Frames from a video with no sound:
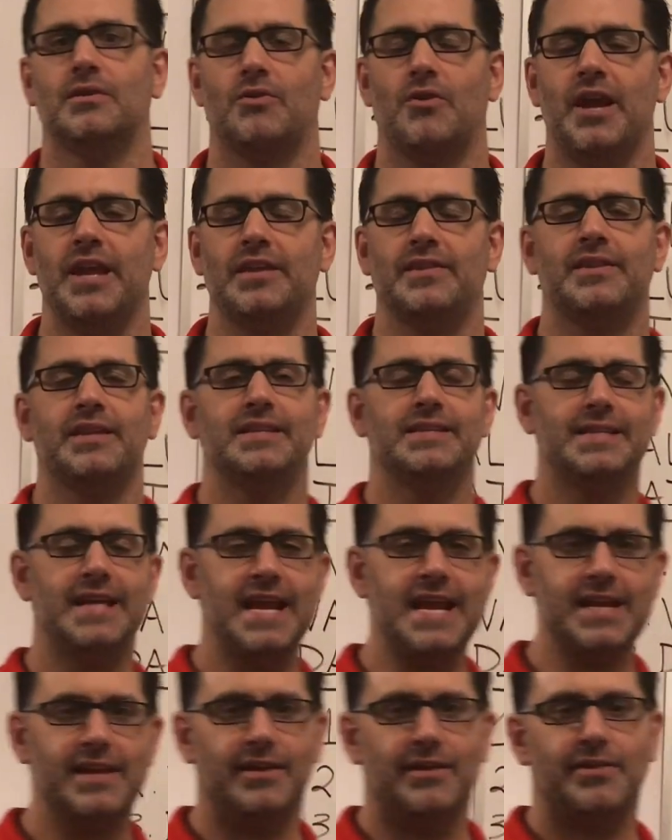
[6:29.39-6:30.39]
right? The
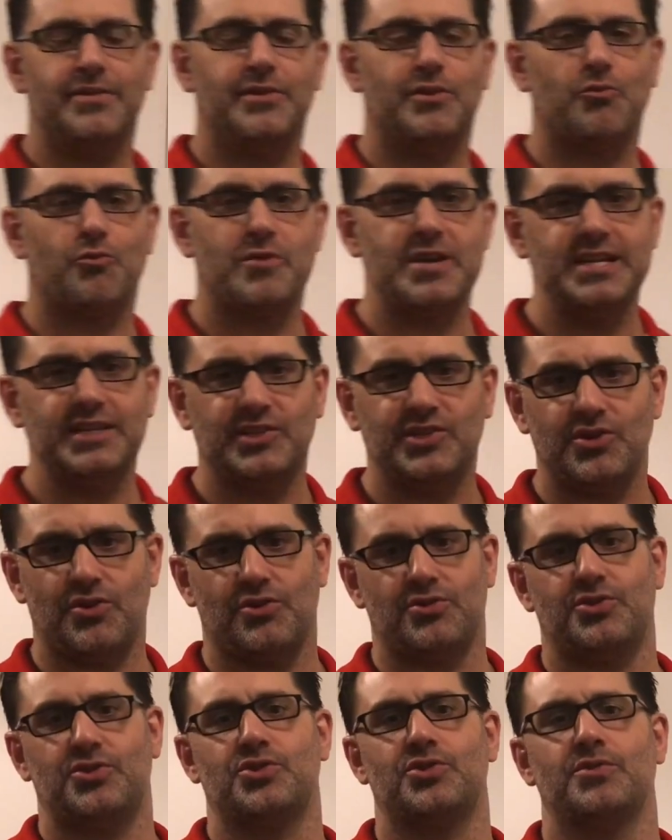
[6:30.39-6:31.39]
data, the
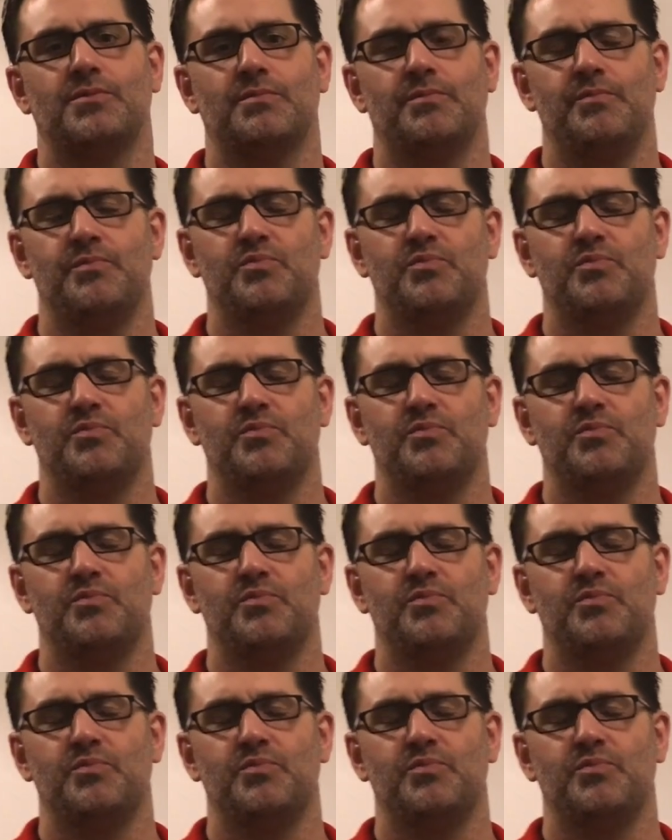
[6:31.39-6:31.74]
research,